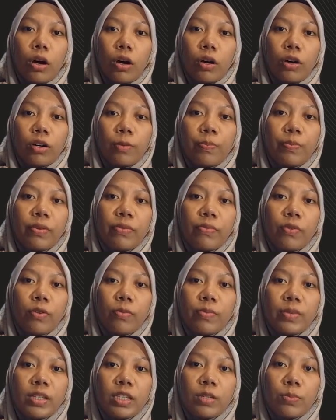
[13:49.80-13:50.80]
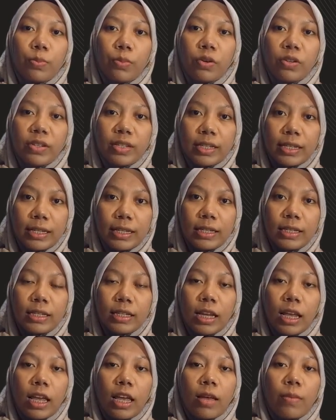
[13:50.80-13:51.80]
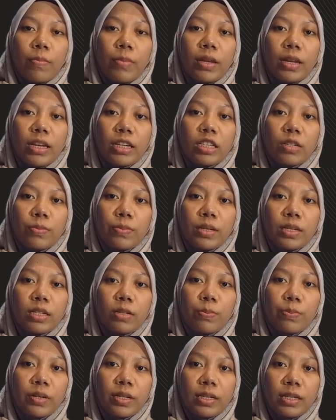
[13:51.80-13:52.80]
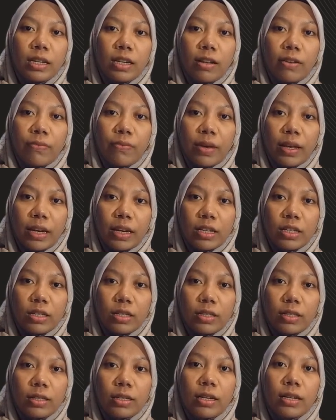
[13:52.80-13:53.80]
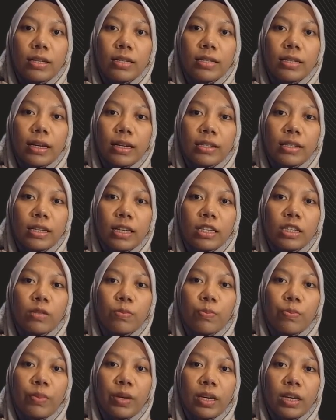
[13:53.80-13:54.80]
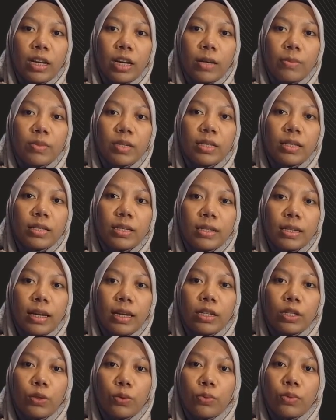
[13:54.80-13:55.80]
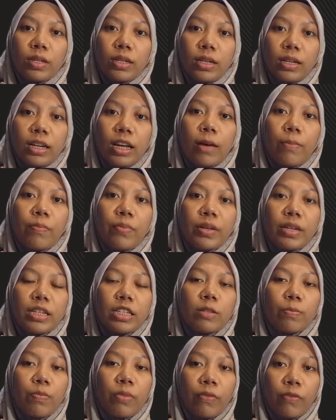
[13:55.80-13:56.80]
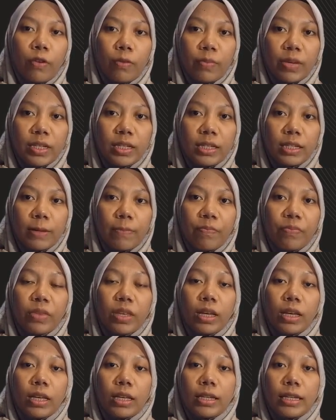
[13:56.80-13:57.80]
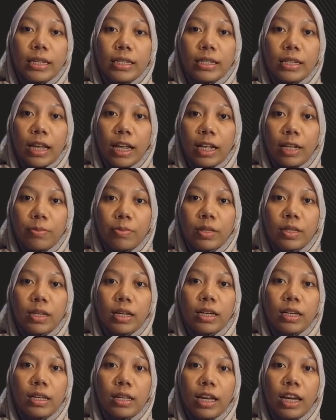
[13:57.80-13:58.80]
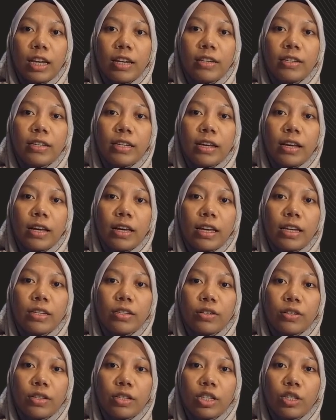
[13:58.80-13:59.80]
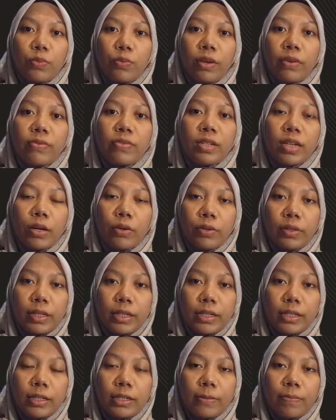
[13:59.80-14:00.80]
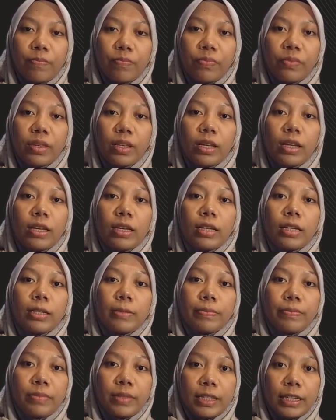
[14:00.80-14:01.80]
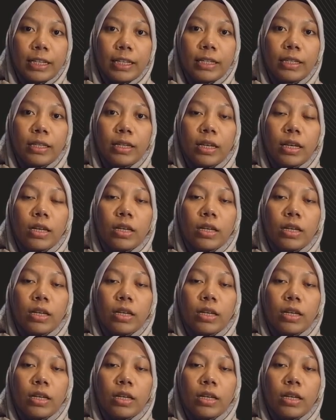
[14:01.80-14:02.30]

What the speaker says: or performance bonuses, management's personal financial success becomes tied to the company's performance. This helps align their interests with shareholders. Third,